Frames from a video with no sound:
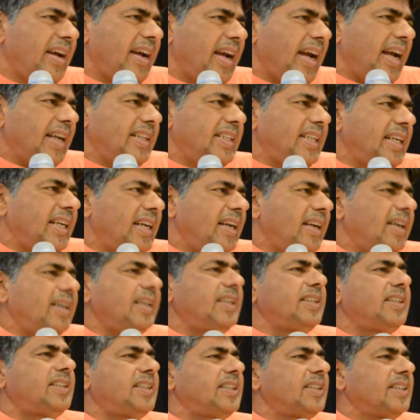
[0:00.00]
and they
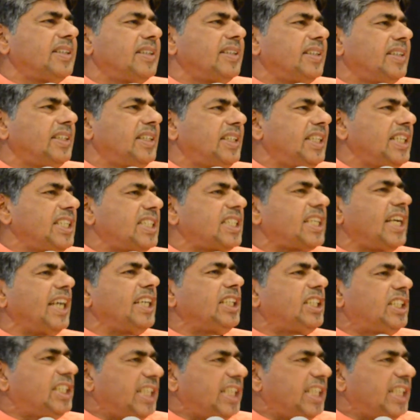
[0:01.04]
learned things can